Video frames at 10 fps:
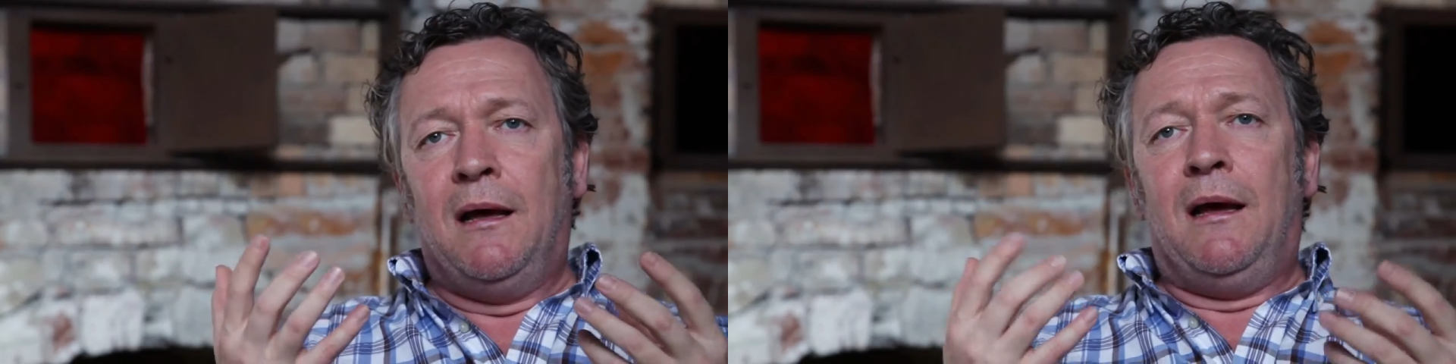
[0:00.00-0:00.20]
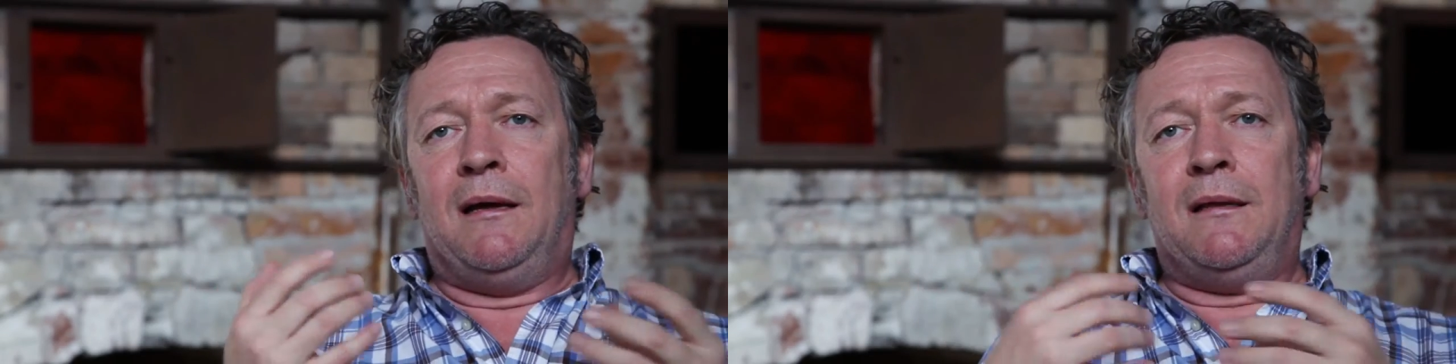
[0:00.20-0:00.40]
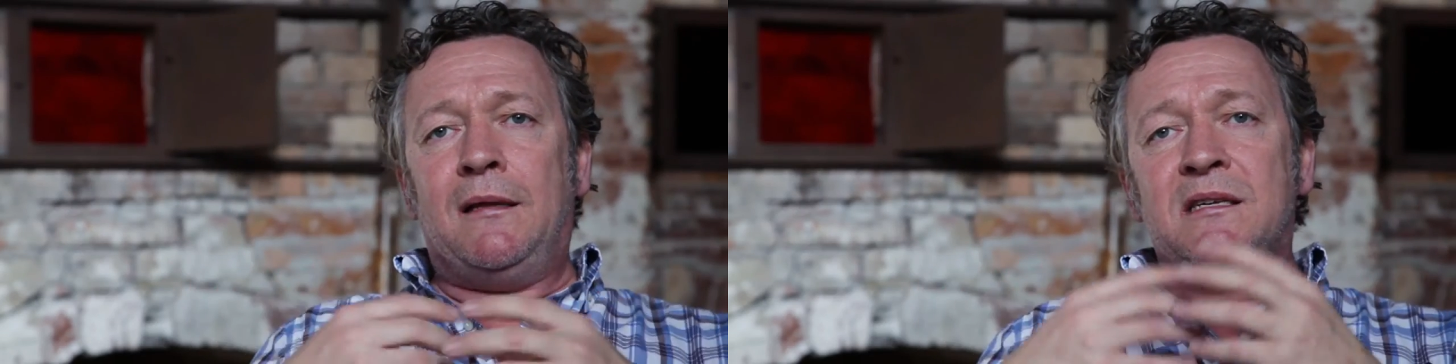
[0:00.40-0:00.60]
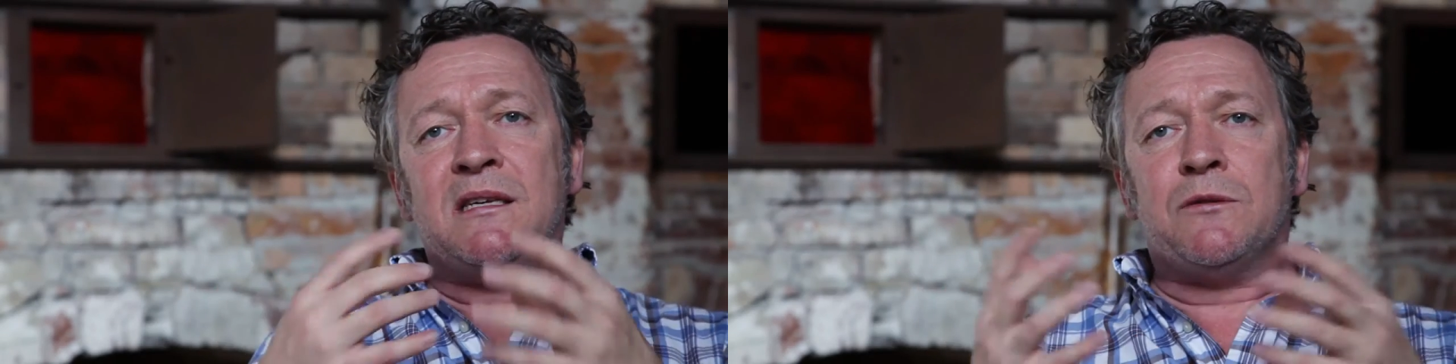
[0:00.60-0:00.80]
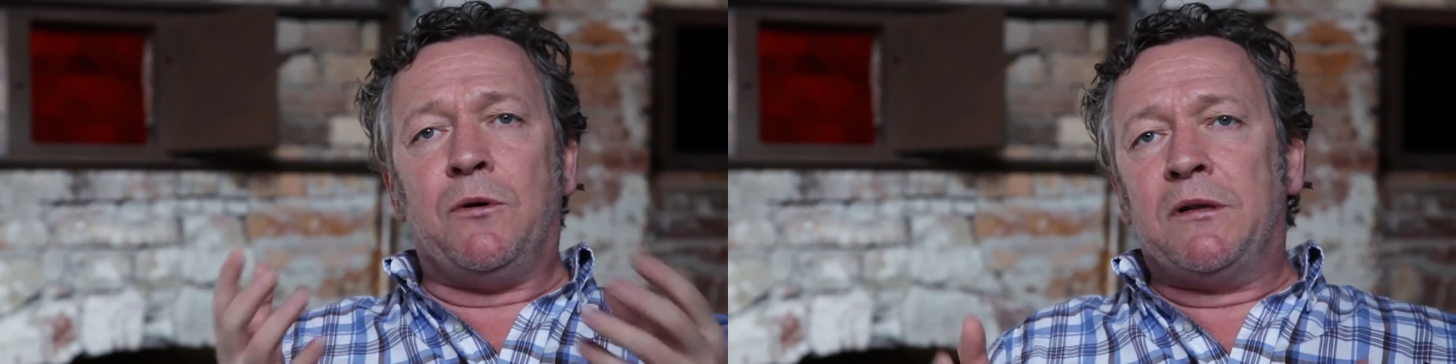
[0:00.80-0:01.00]
And this
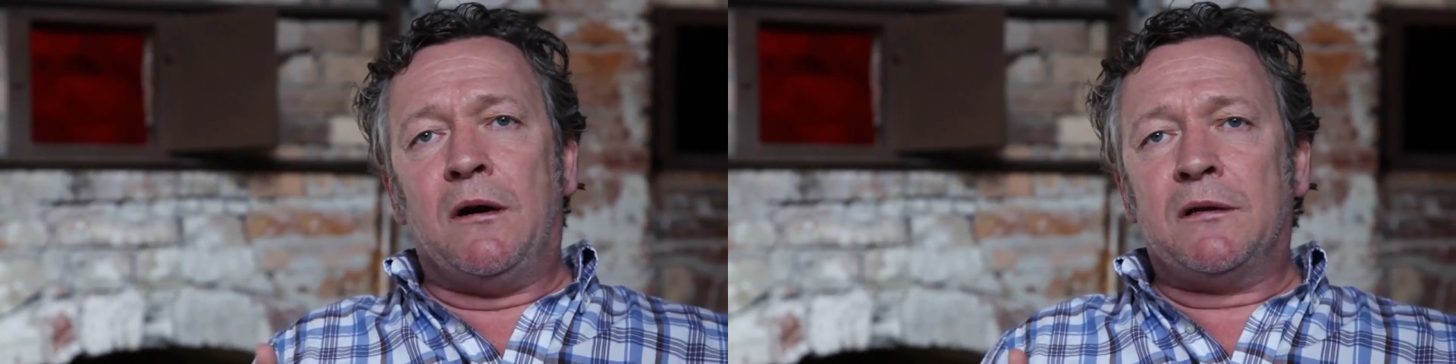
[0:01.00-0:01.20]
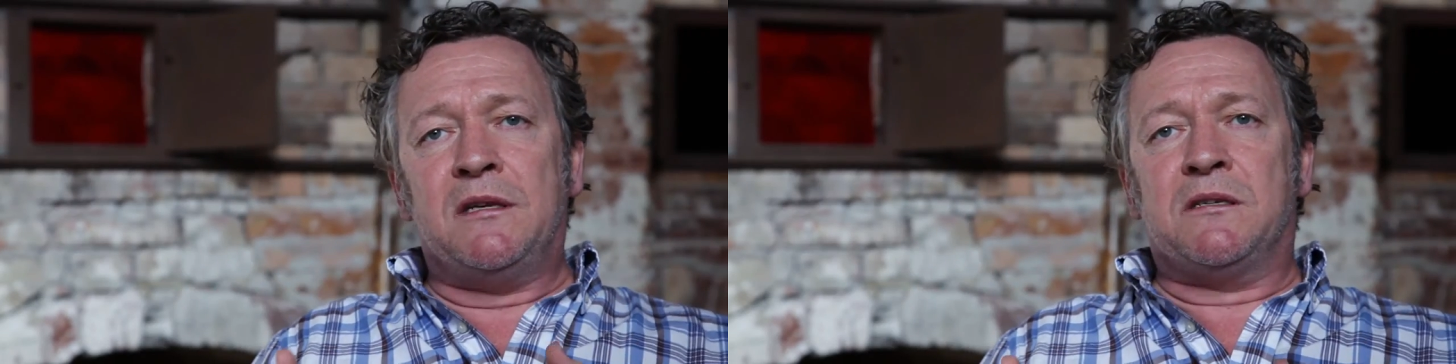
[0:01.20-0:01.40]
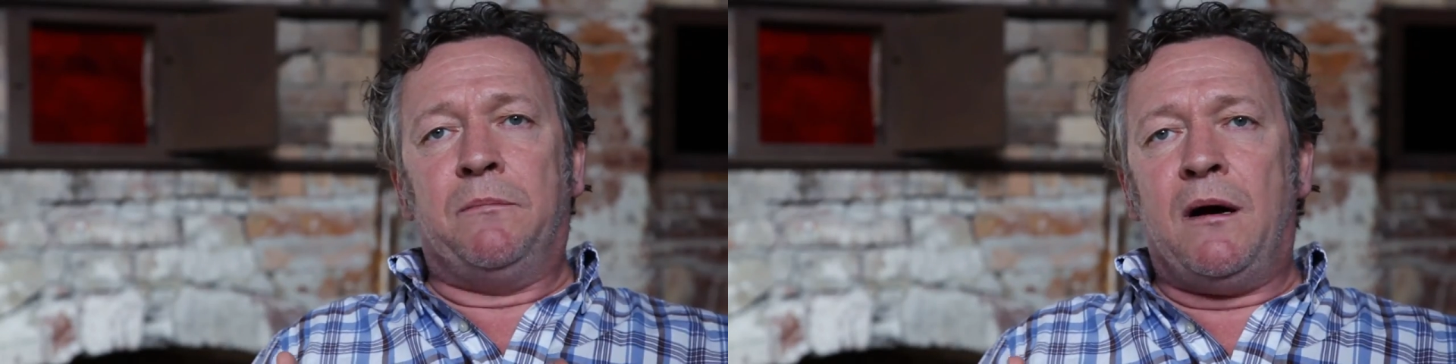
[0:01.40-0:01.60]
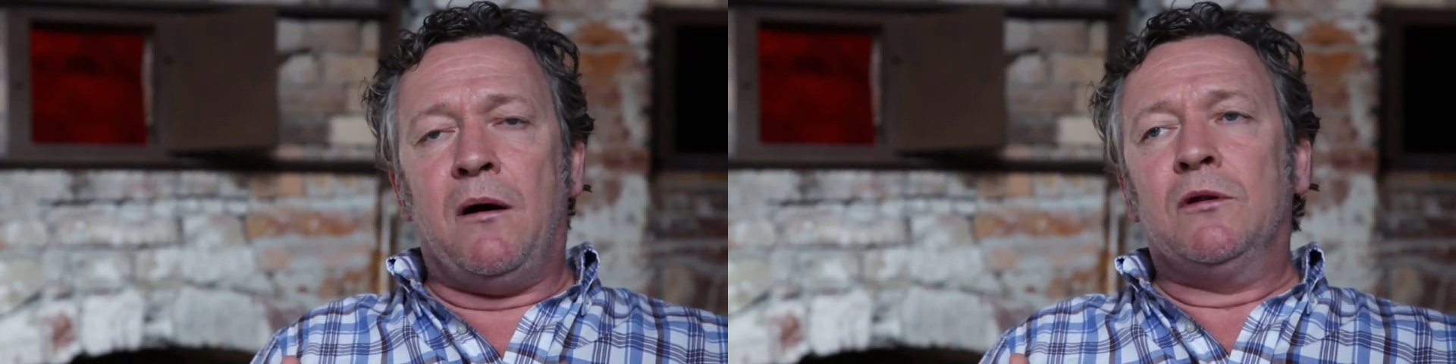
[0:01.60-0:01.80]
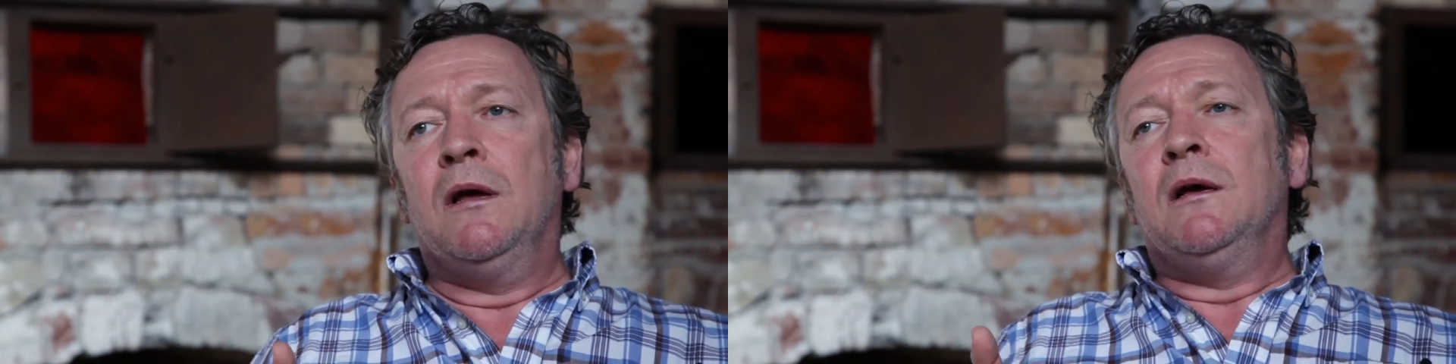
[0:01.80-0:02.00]
is what art is
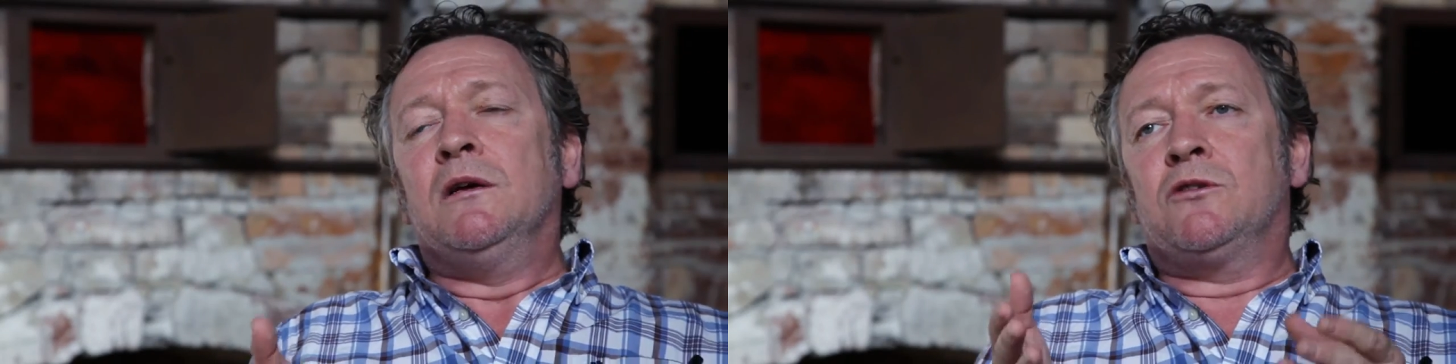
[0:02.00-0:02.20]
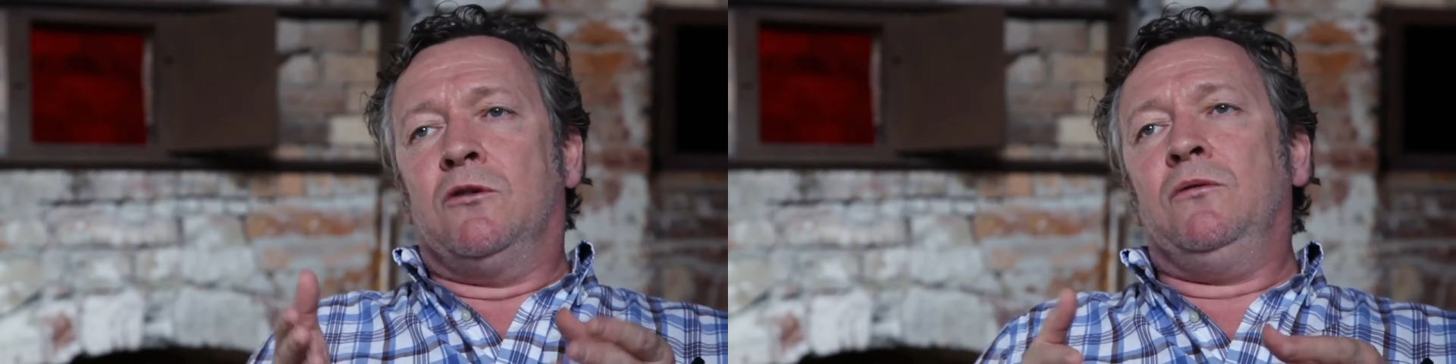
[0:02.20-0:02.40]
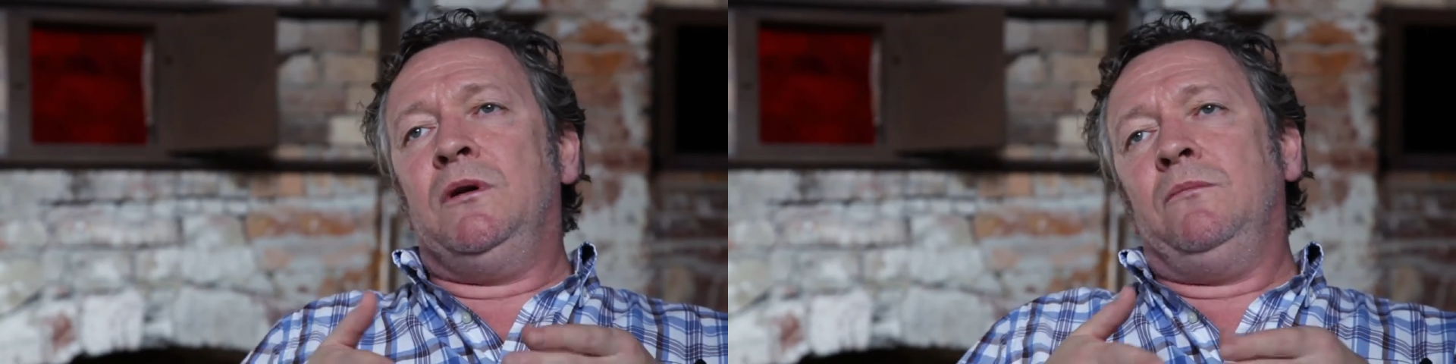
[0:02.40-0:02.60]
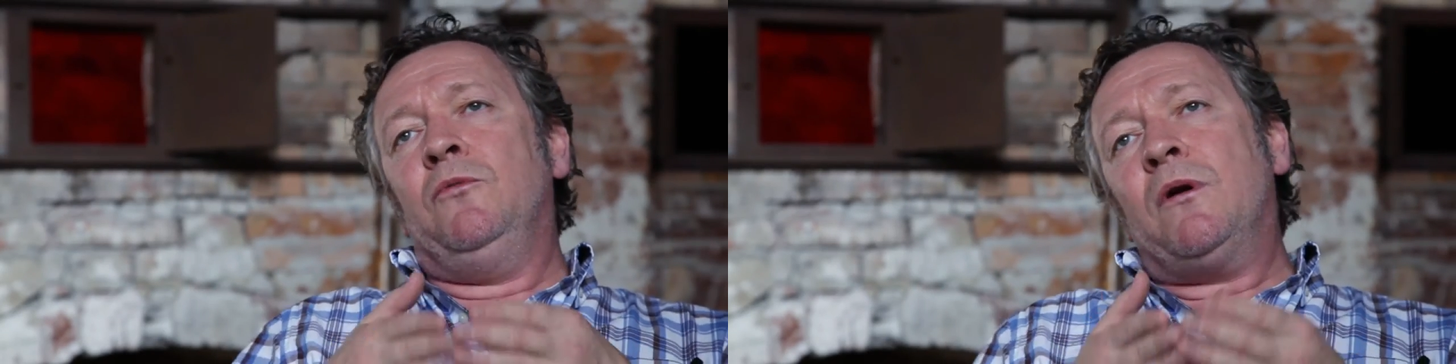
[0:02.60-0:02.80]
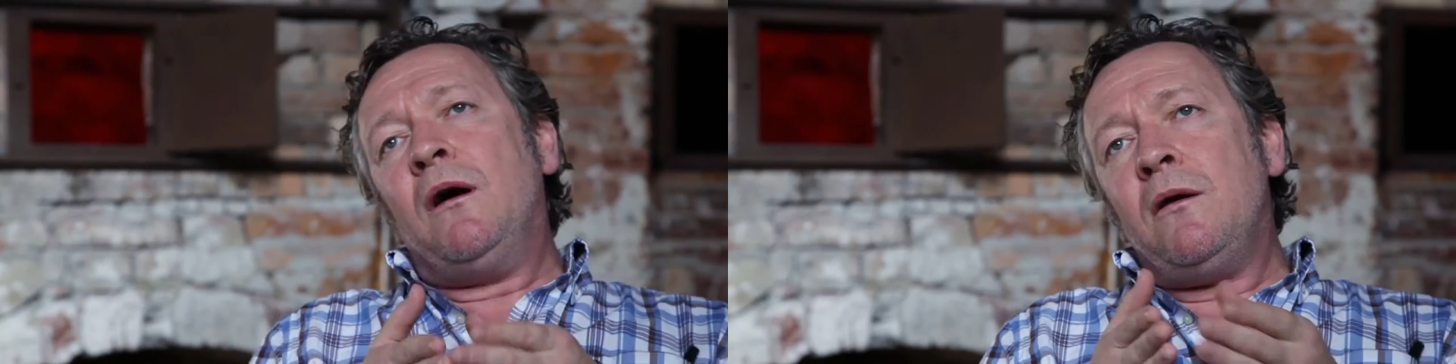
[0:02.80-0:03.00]
about. So in
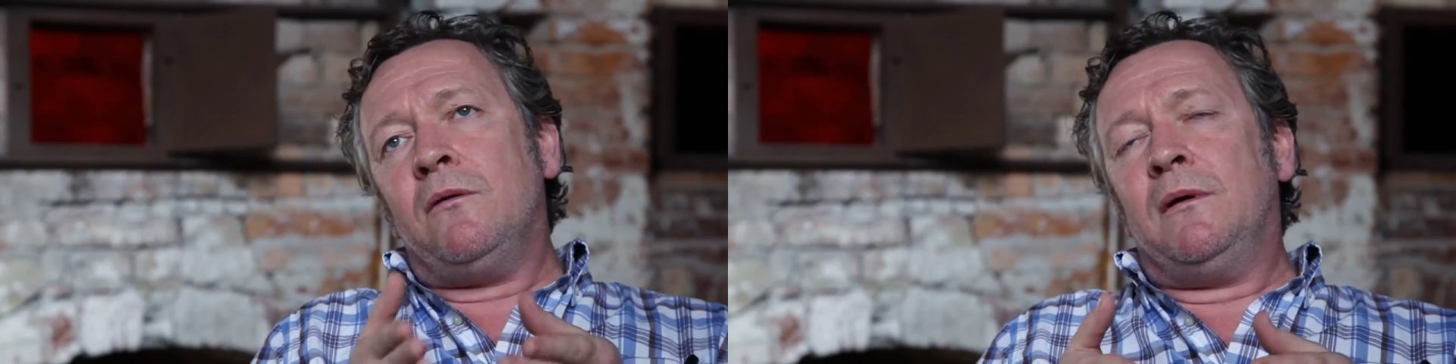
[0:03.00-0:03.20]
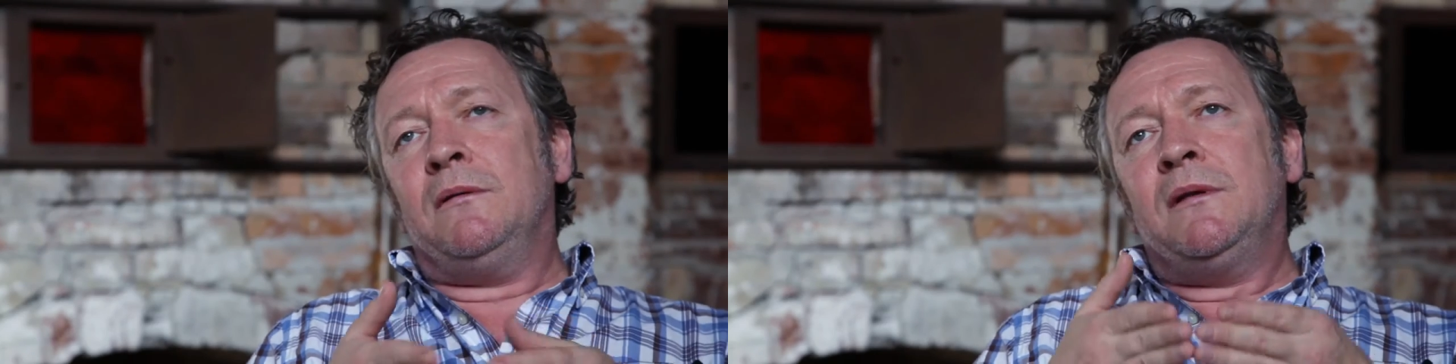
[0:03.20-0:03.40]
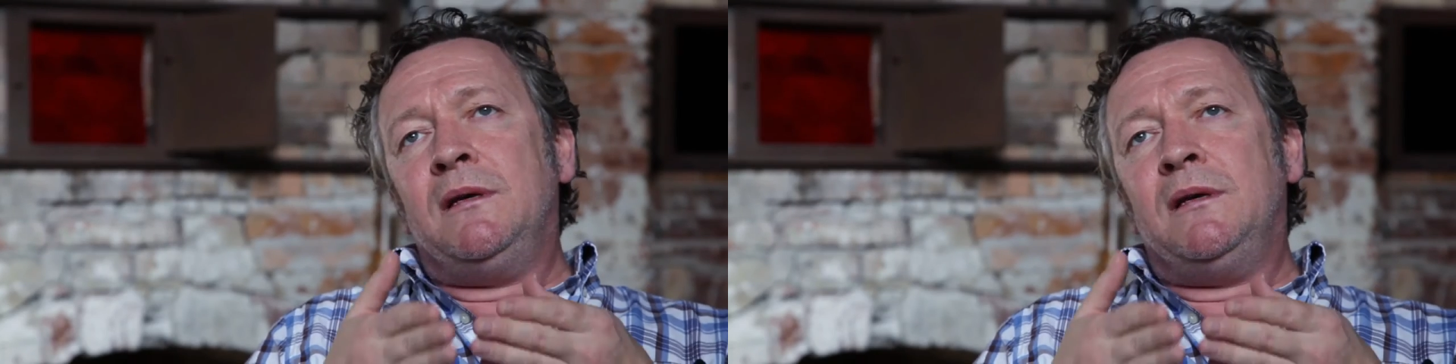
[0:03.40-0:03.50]
Murano